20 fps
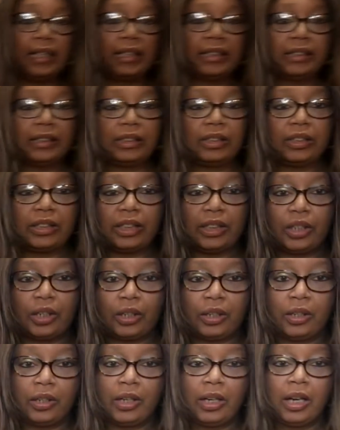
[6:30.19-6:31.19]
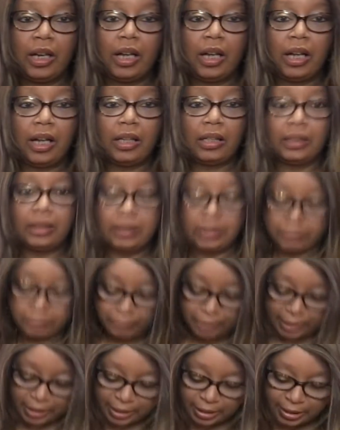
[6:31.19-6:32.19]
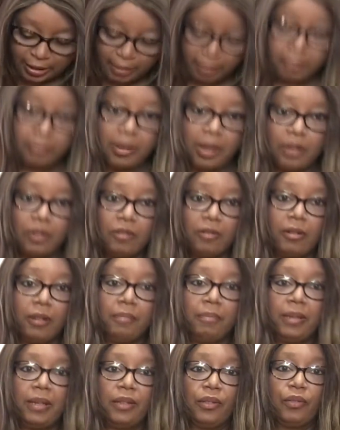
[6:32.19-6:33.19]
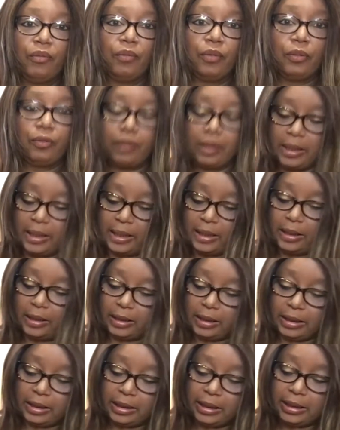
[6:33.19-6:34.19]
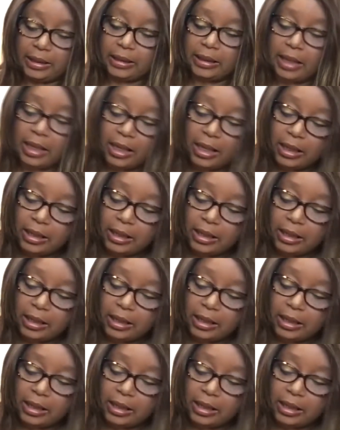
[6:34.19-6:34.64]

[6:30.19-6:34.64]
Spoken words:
Let's look at her. Pam, you done been through it. Look at this.